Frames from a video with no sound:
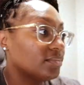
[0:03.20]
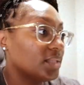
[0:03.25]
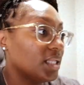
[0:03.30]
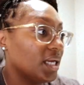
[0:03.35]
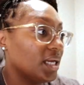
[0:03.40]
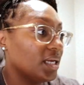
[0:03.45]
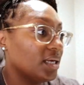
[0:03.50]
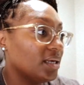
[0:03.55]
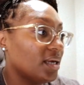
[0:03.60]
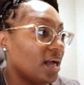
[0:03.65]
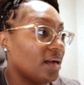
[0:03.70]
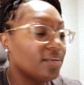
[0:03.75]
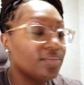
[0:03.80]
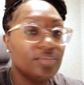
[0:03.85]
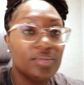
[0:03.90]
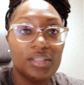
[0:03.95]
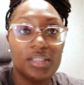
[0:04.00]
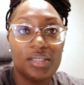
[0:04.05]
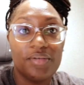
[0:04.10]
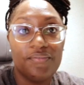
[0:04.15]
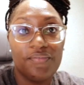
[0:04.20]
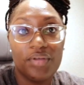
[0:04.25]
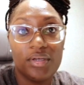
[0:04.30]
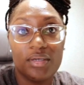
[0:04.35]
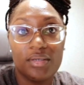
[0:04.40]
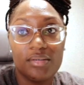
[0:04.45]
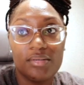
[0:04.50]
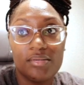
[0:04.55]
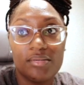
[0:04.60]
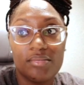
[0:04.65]
Like, I really
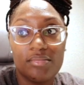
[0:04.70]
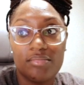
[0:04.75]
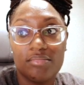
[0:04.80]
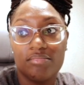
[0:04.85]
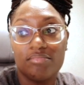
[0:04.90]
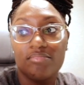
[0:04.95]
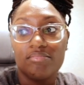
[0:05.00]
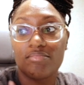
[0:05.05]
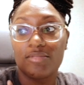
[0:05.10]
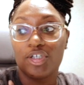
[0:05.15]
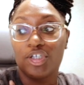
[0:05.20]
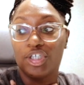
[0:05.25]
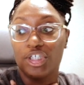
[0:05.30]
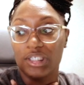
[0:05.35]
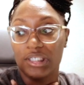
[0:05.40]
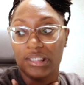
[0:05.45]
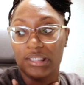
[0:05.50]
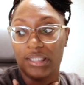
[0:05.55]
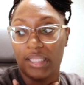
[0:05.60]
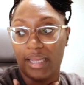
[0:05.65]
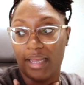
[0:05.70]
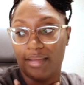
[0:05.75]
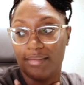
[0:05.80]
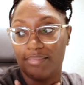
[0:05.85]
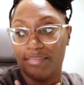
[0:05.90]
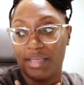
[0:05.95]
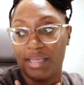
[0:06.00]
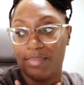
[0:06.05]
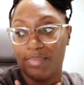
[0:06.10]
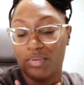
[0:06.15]
feel good that
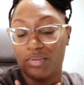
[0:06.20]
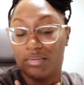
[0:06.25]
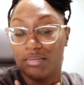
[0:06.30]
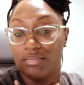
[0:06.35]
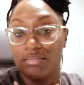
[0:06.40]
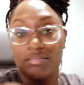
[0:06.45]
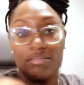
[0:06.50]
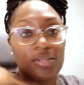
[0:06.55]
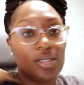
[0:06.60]
people